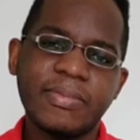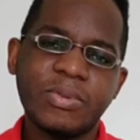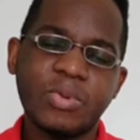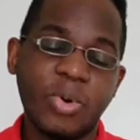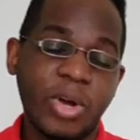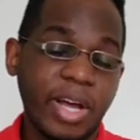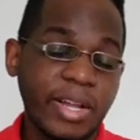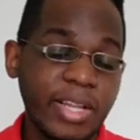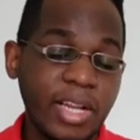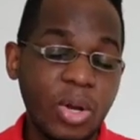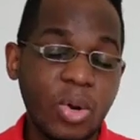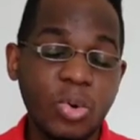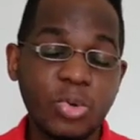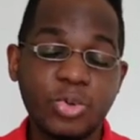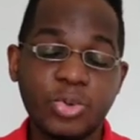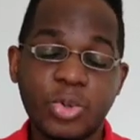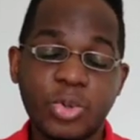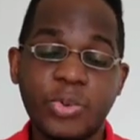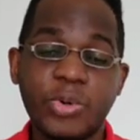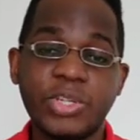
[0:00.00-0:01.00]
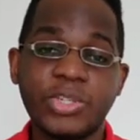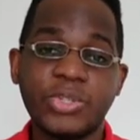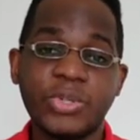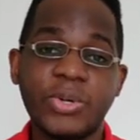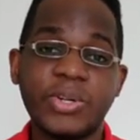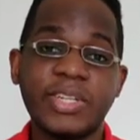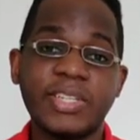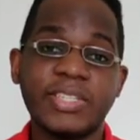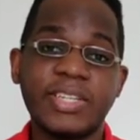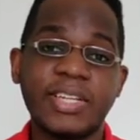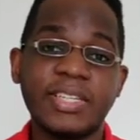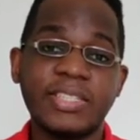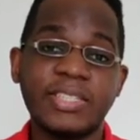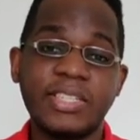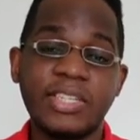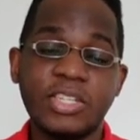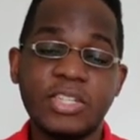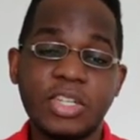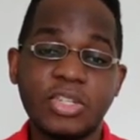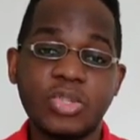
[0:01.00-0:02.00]
To cut the long story short, is that
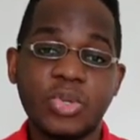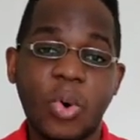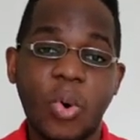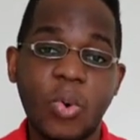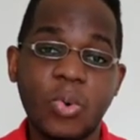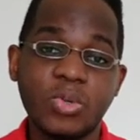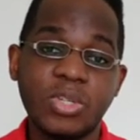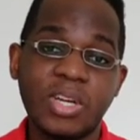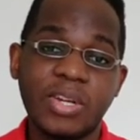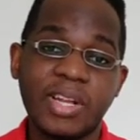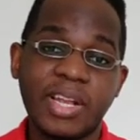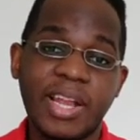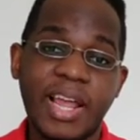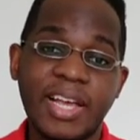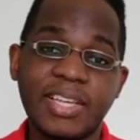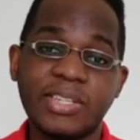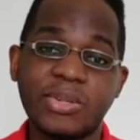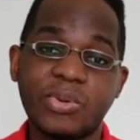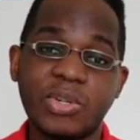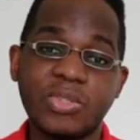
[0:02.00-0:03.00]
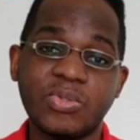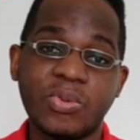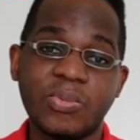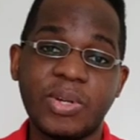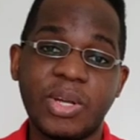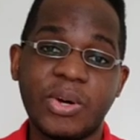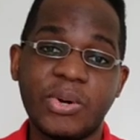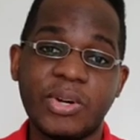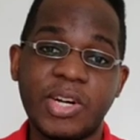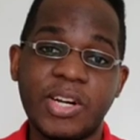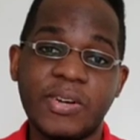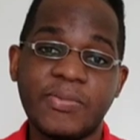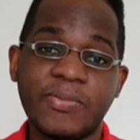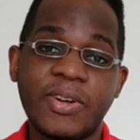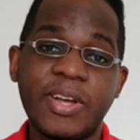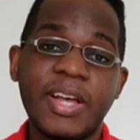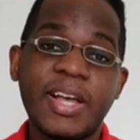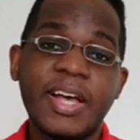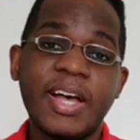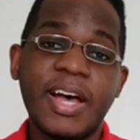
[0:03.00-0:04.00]
Jesus calls out Lazarus from the
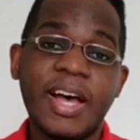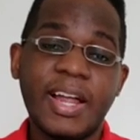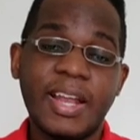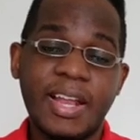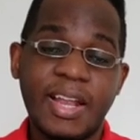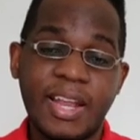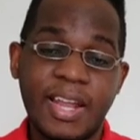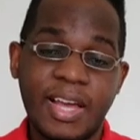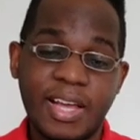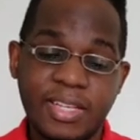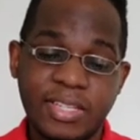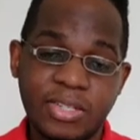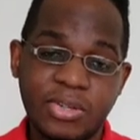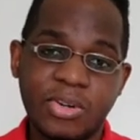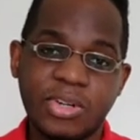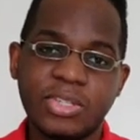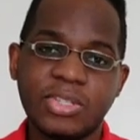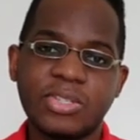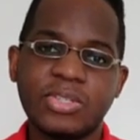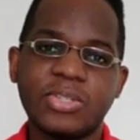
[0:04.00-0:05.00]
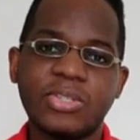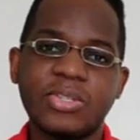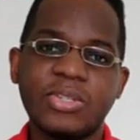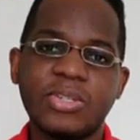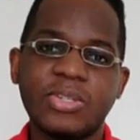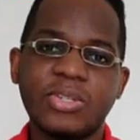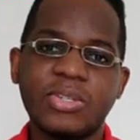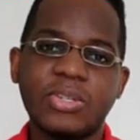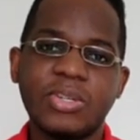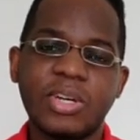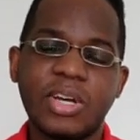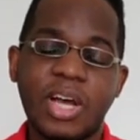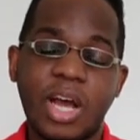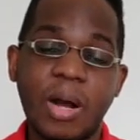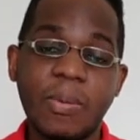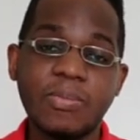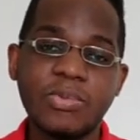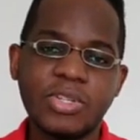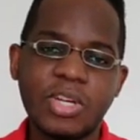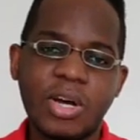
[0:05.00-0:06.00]
grave, and Lazarus
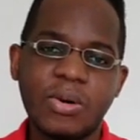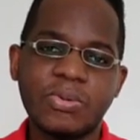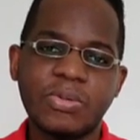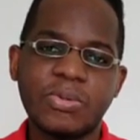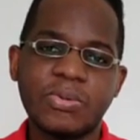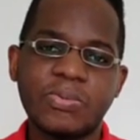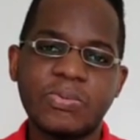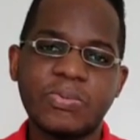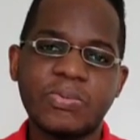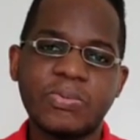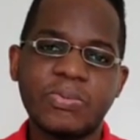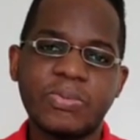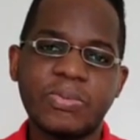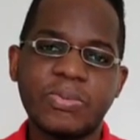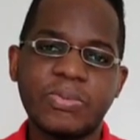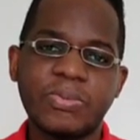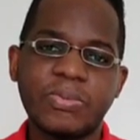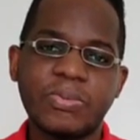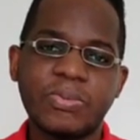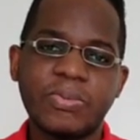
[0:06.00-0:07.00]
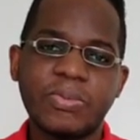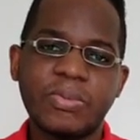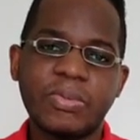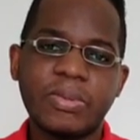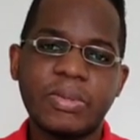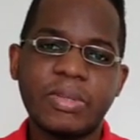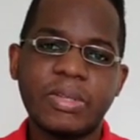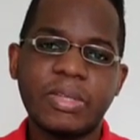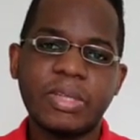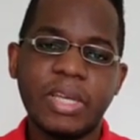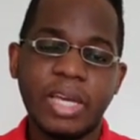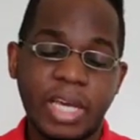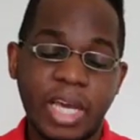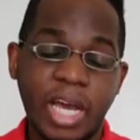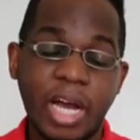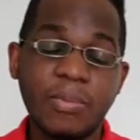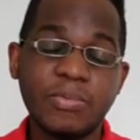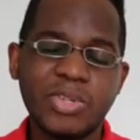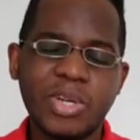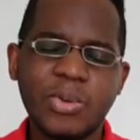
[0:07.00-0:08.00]
comes out. He
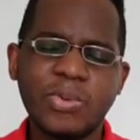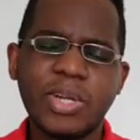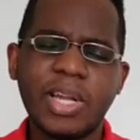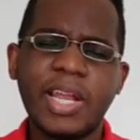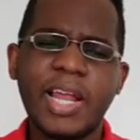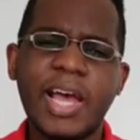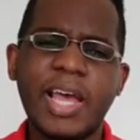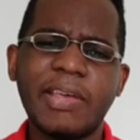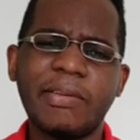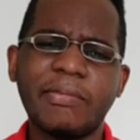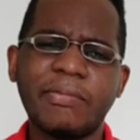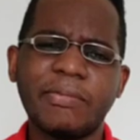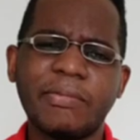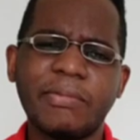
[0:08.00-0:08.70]
comes out alive.